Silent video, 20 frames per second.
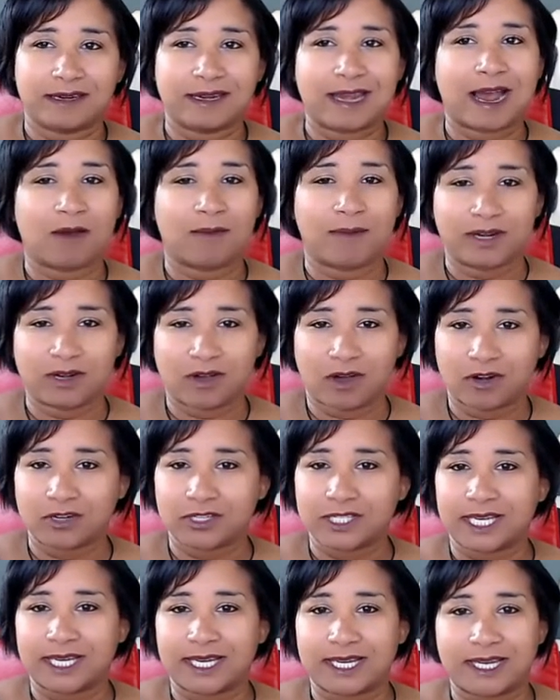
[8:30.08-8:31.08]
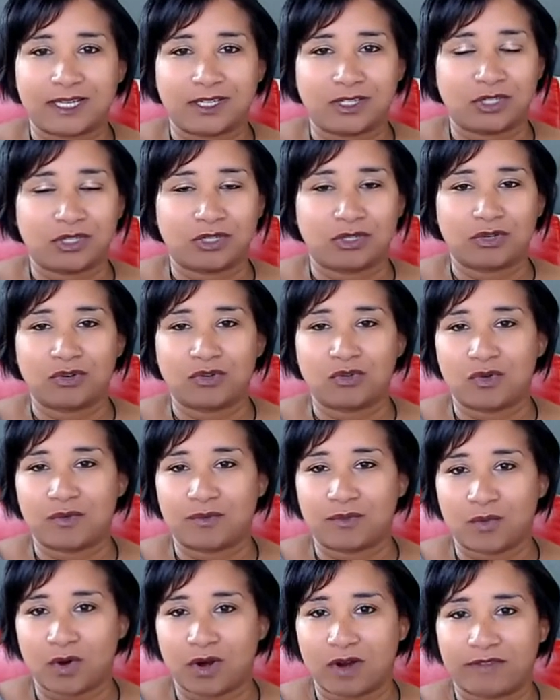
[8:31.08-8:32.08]
Now my daughter's getting into
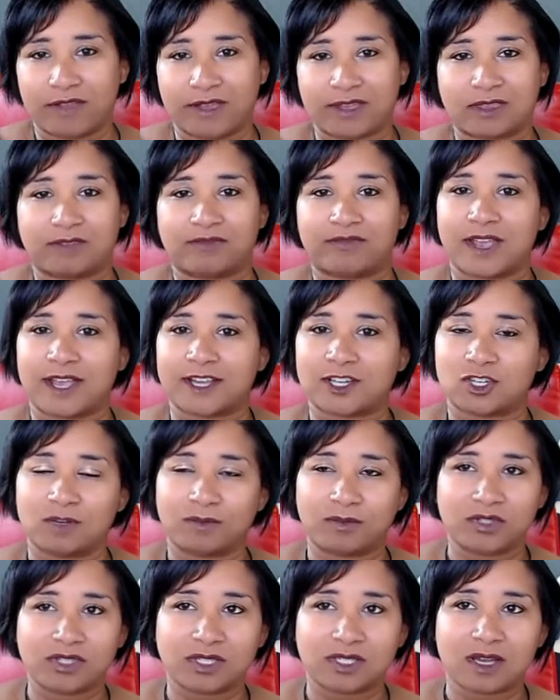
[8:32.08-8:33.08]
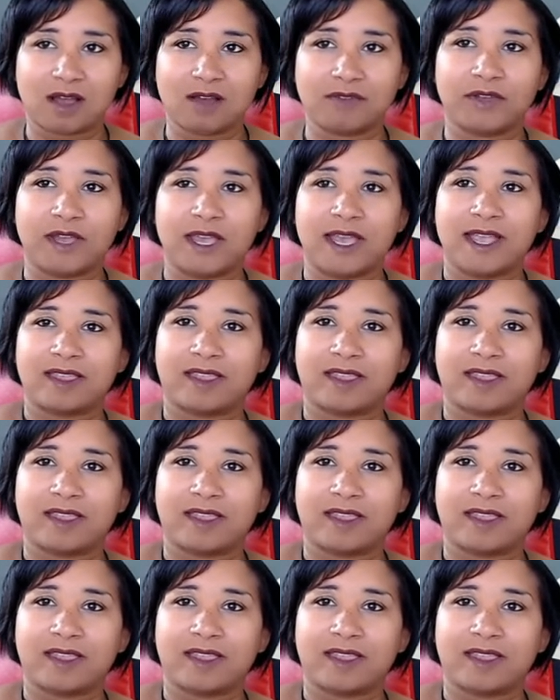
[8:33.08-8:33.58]
more of like the fashionable stuff.